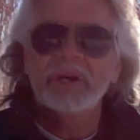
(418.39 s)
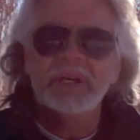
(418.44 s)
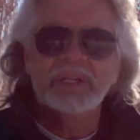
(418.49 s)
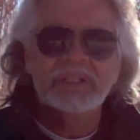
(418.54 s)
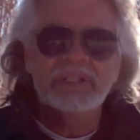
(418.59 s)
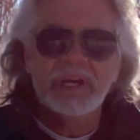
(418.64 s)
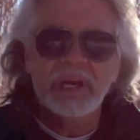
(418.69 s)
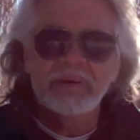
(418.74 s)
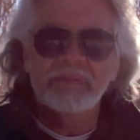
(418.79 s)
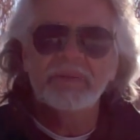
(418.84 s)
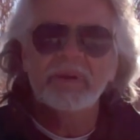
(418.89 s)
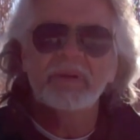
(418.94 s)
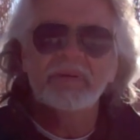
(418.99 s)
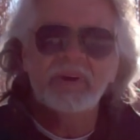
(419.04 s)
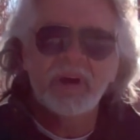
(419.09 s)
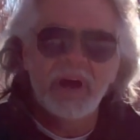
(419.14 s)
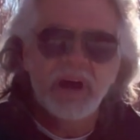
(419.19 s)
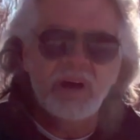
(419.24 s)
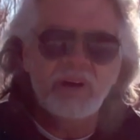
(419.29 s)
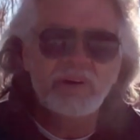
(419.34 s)
example of
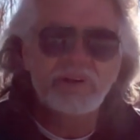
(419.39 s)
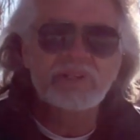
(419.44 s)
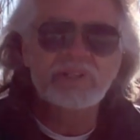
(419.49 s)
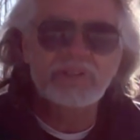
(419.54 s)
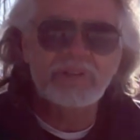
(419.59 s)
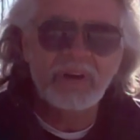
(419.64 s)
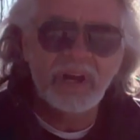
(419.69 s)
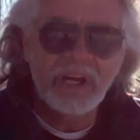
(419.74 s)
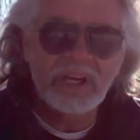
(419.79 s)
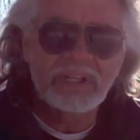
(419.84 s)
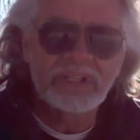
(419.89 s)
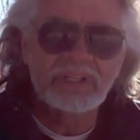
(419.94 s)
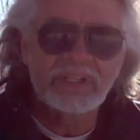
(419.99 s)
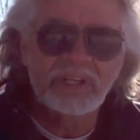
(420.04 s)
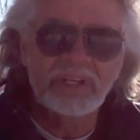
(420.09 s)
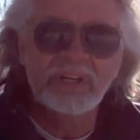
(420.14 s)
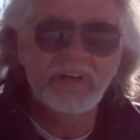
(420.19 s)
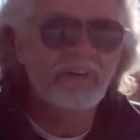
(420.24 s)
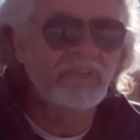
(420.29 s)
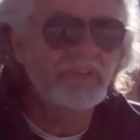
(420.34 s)
how
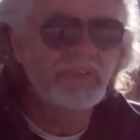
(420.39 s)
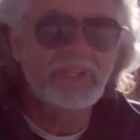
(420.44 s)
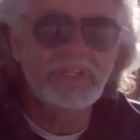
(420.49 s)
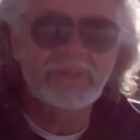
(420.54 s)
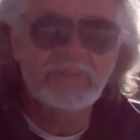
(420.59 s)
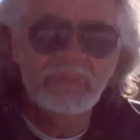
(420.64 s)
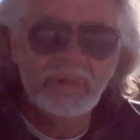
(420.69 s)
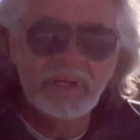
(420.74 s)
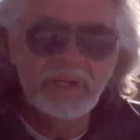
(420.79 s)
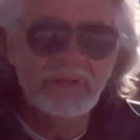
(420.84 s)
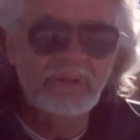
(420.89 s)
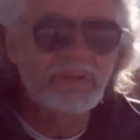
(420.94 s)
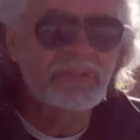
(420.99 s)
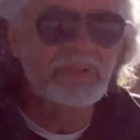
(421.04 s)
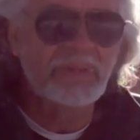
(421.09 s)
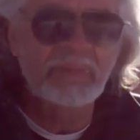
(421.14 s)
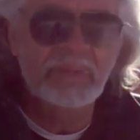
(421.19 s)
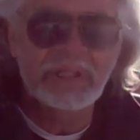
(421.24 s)
extraction of these minerals and